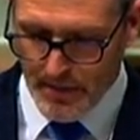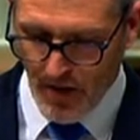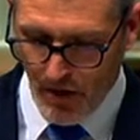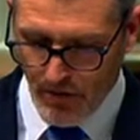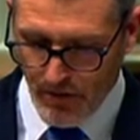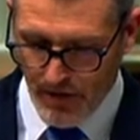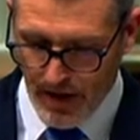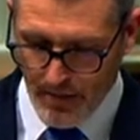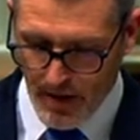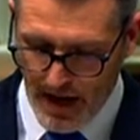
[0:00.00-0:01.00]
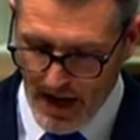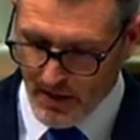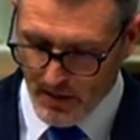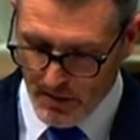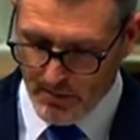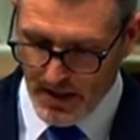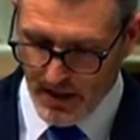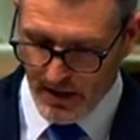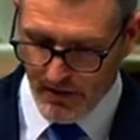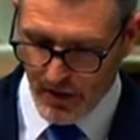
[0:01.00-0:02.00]
of art,
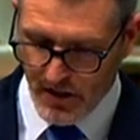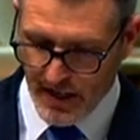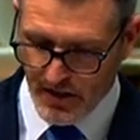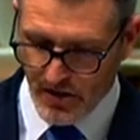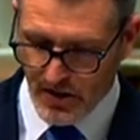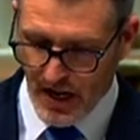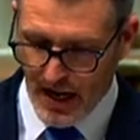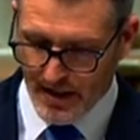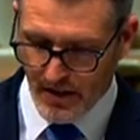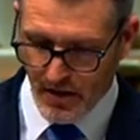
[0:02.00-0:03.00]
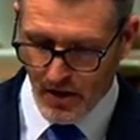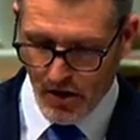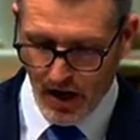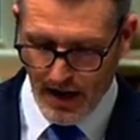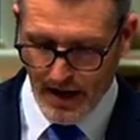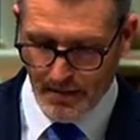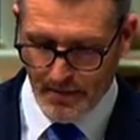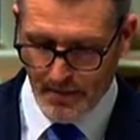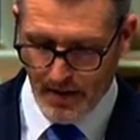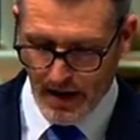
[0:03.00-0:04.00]
particularly First Nations art in the
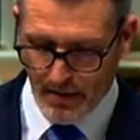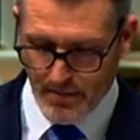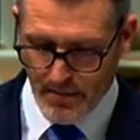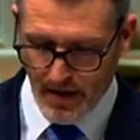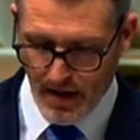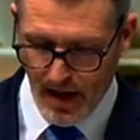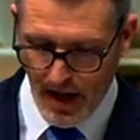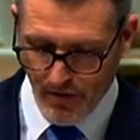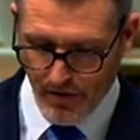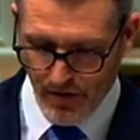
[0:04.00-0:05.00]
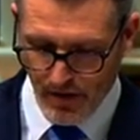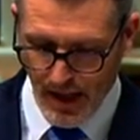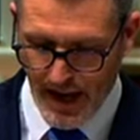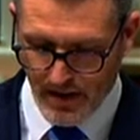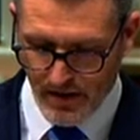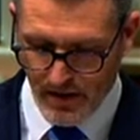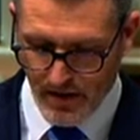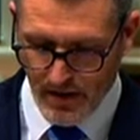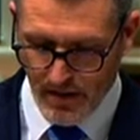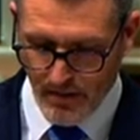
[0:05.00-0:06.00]
UK, have lacked
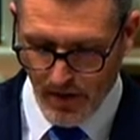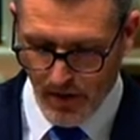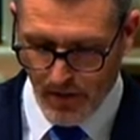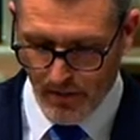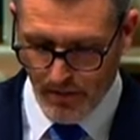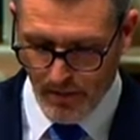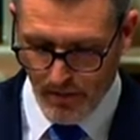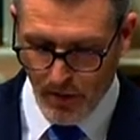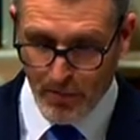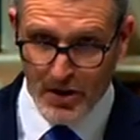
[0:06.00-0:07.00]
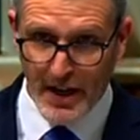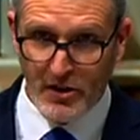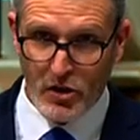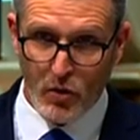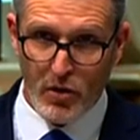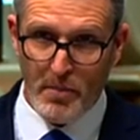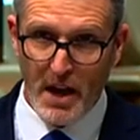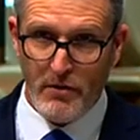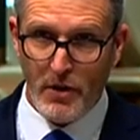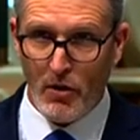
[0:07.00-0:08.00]
the protection or the
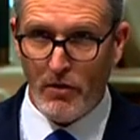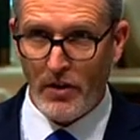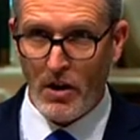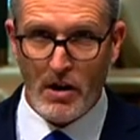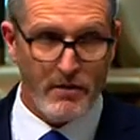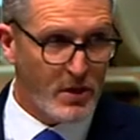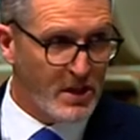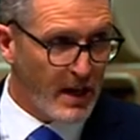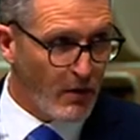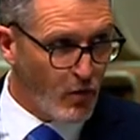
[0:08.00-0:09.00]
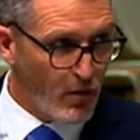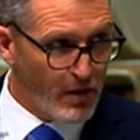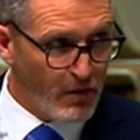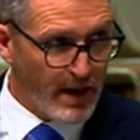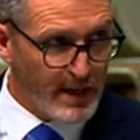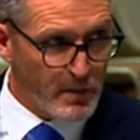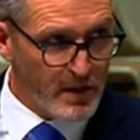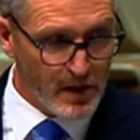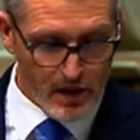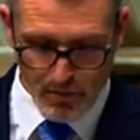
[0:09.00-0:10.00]
benefit of the kind of resale royalty
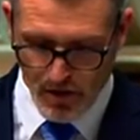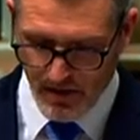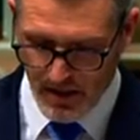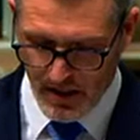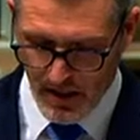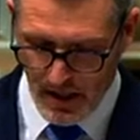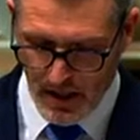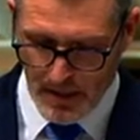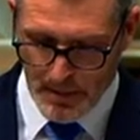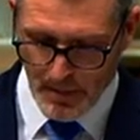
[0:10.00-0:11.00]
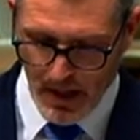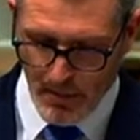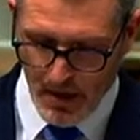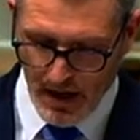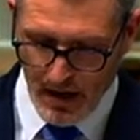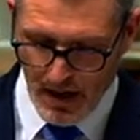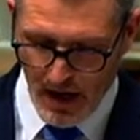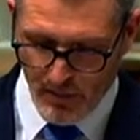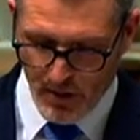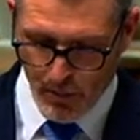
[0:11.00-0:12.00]
arrangements that the previous Labor
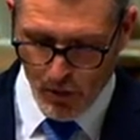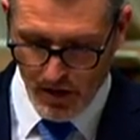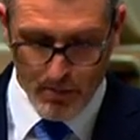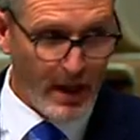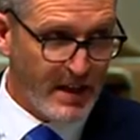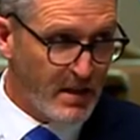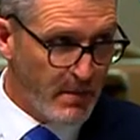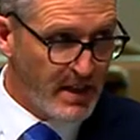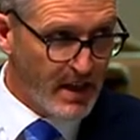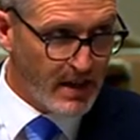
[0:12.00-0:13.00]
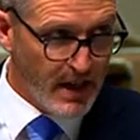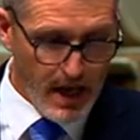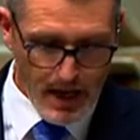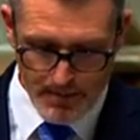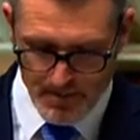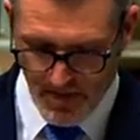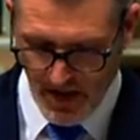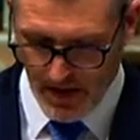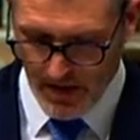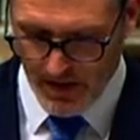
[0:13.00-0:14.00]
government put in place domestically here.
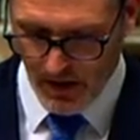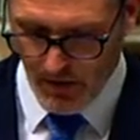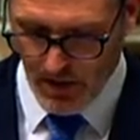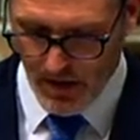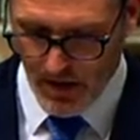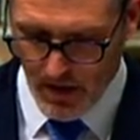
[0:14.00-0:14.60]
And this agreement